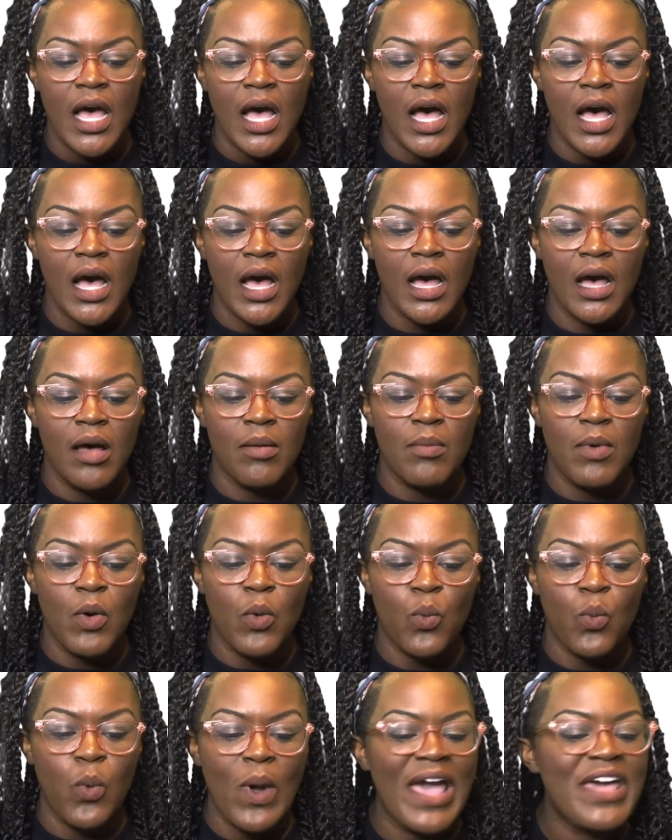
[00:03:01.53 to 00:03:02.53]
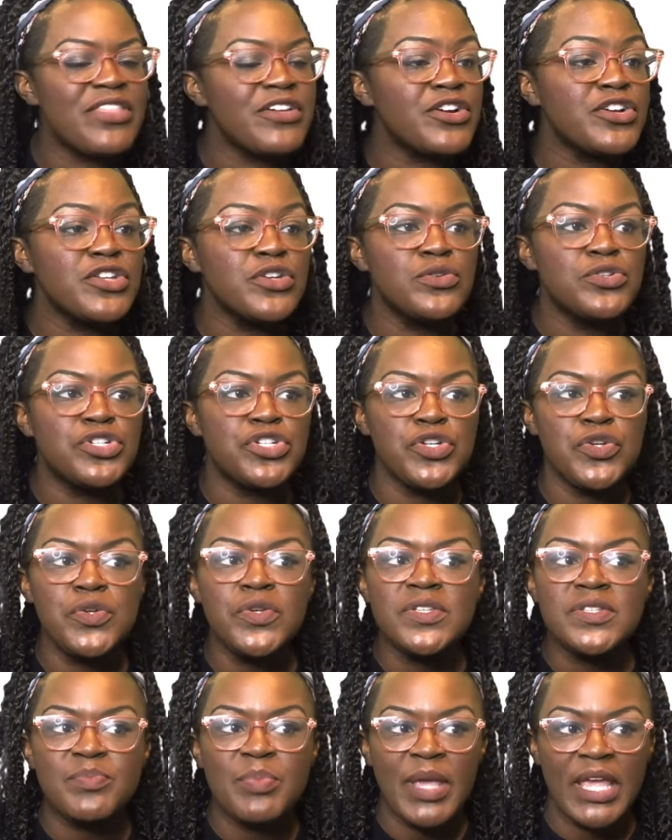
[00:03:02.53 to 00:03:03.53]
um, whether you
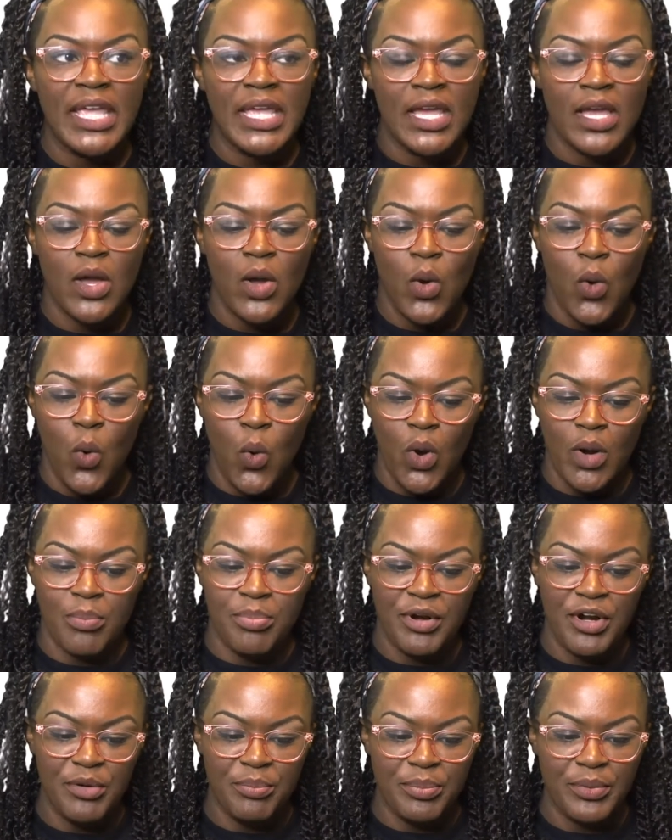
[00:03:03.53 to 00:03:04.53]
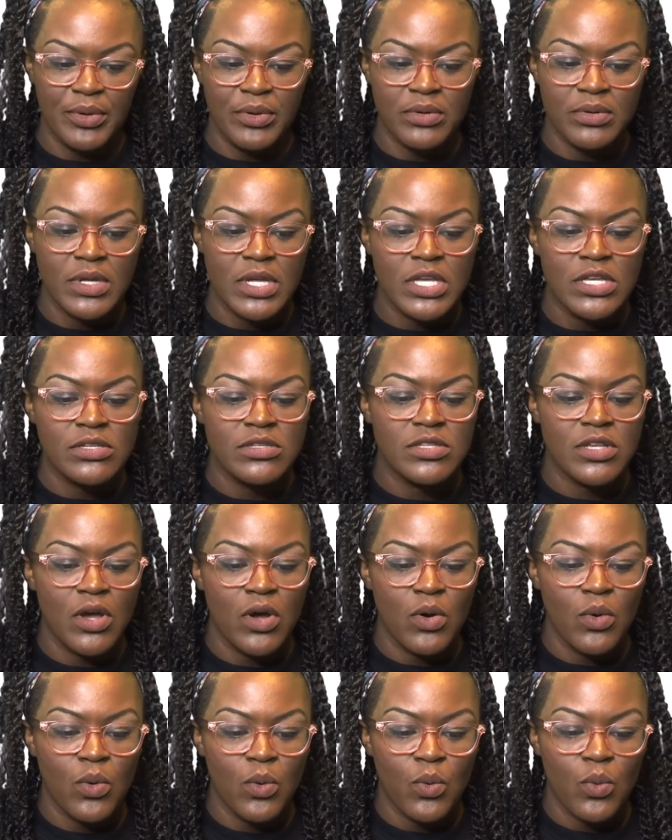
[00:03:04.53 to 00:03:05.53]
choose pink or purple.
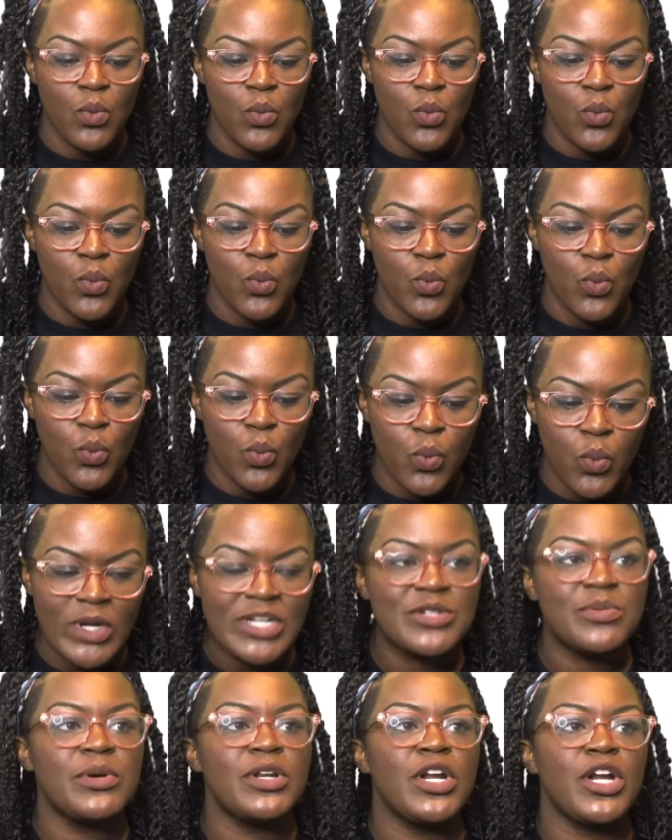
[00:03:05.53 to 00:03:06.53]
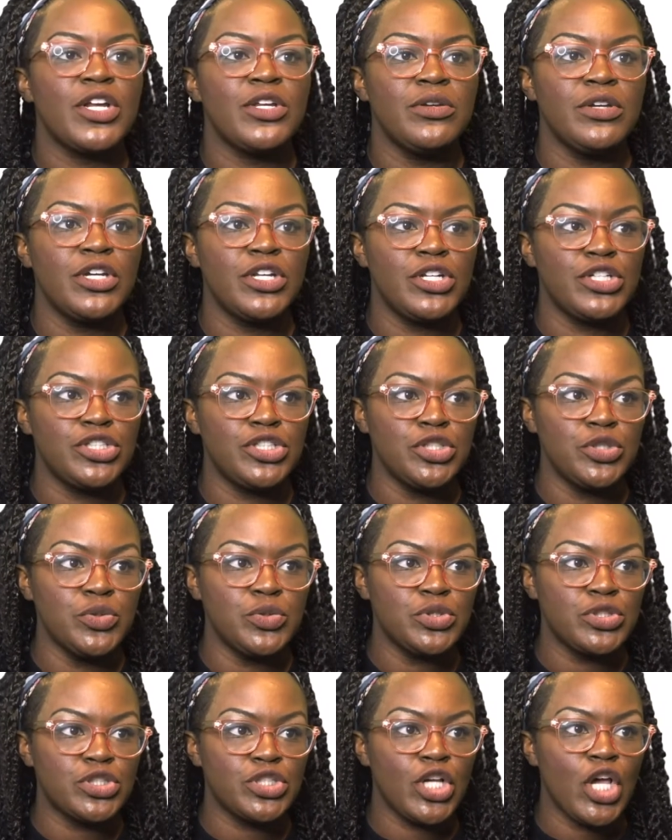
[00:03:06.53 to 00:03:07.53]
So which one are you gonna
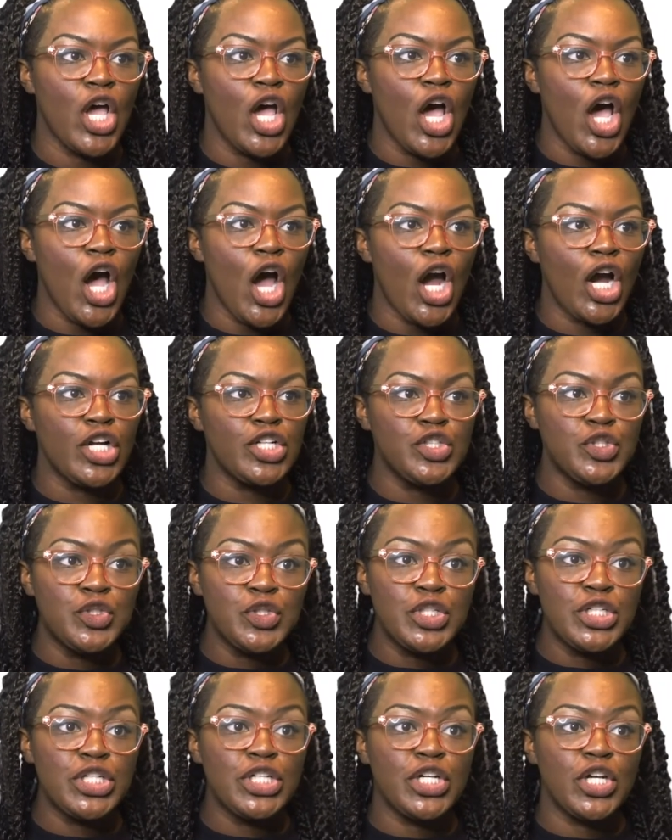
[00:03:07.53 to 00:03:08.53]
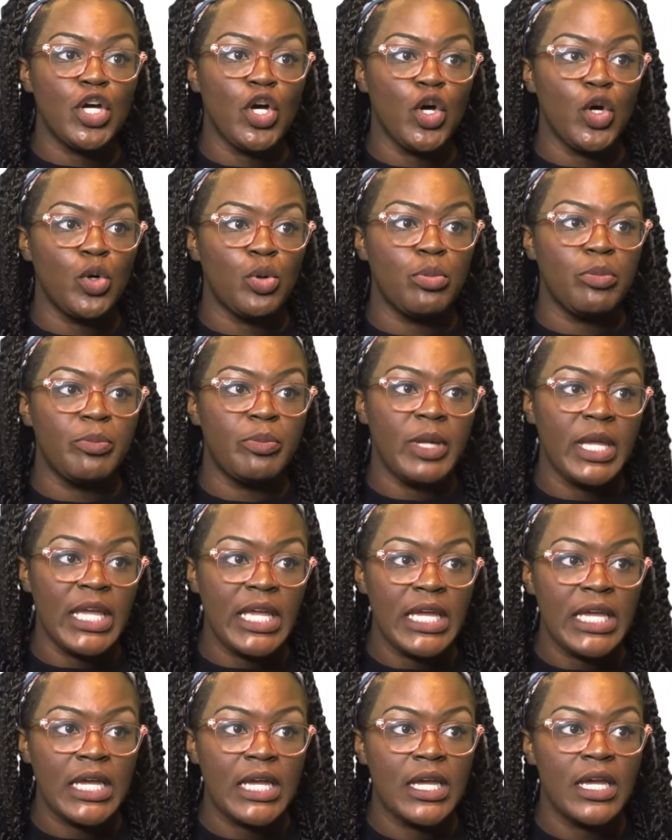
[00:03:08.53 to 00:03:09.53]
choose? Are you gonna go
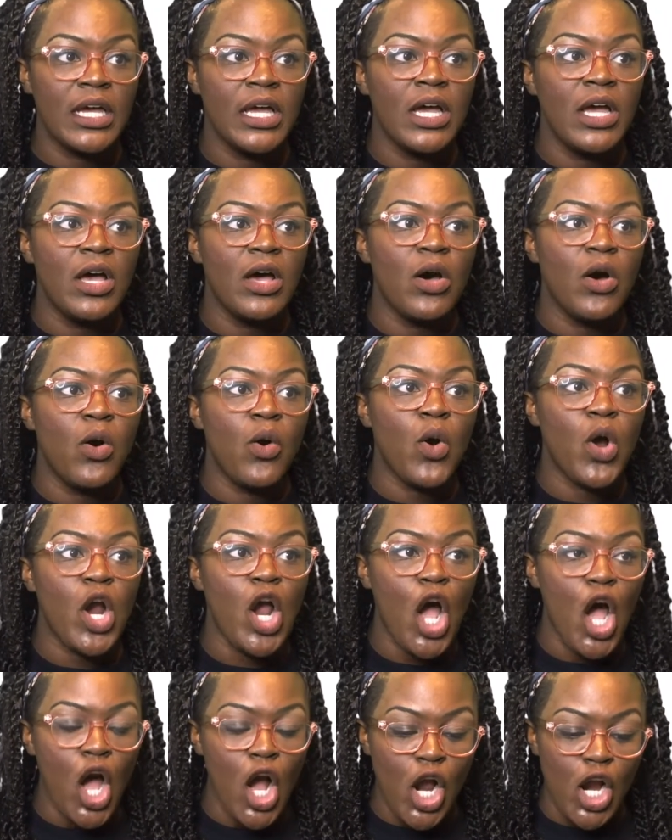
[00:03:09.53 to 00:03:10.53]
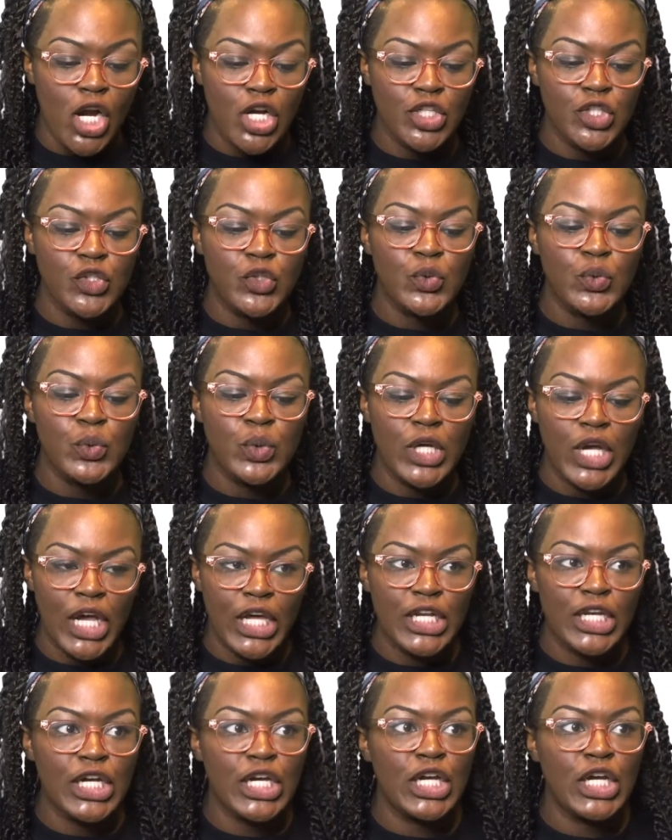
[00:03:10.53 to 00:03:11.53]
pink or are you
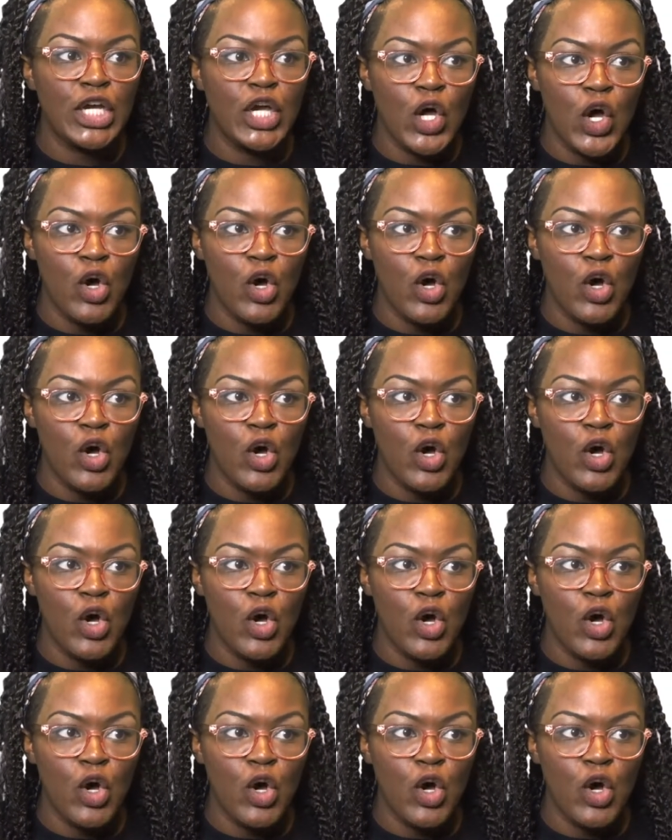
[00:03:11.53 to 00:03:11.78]
gonna